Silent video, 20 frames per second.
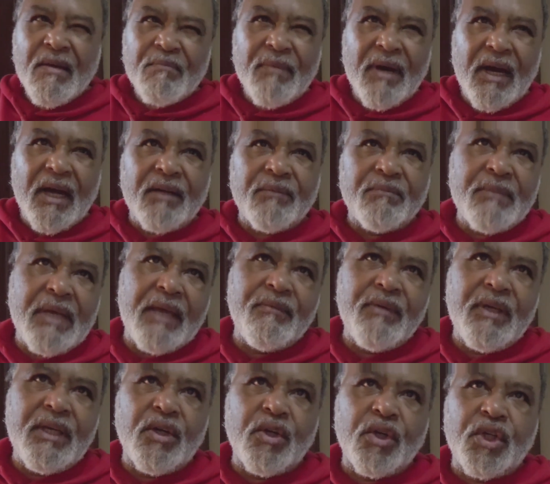About
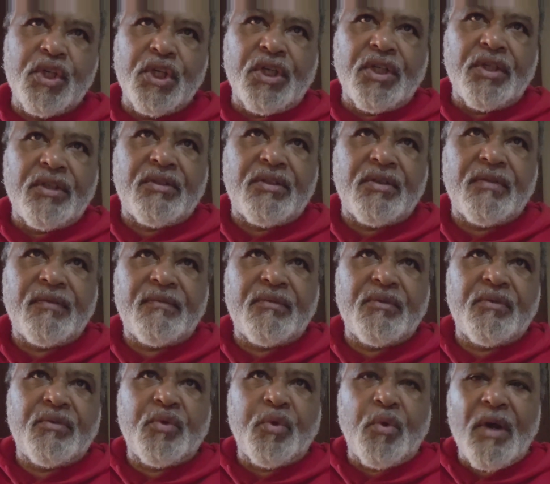maybe a good
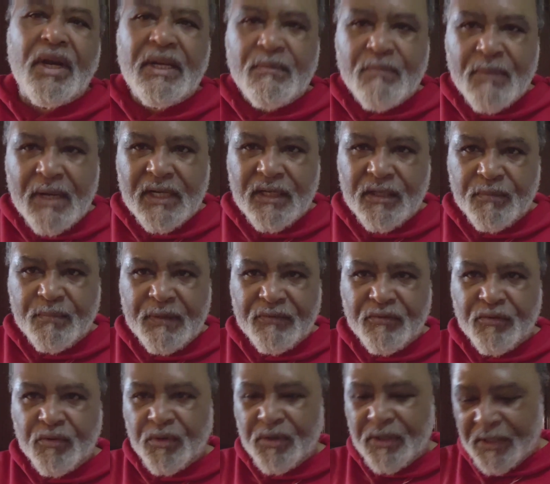20 minutes
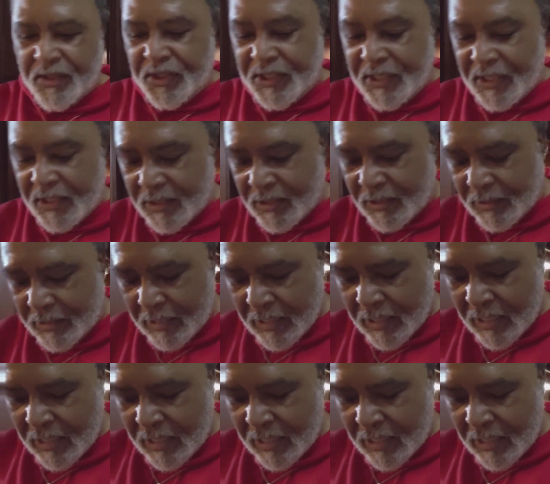before they're done,